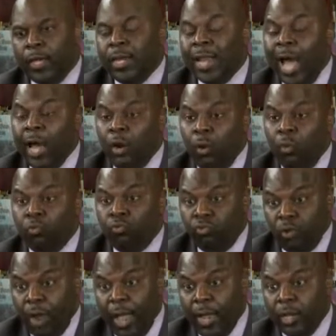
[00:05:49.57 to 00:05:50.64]
not on
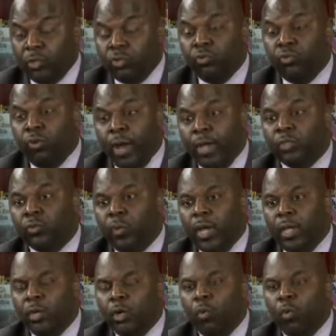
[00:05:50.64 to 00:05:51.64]
track to graduate,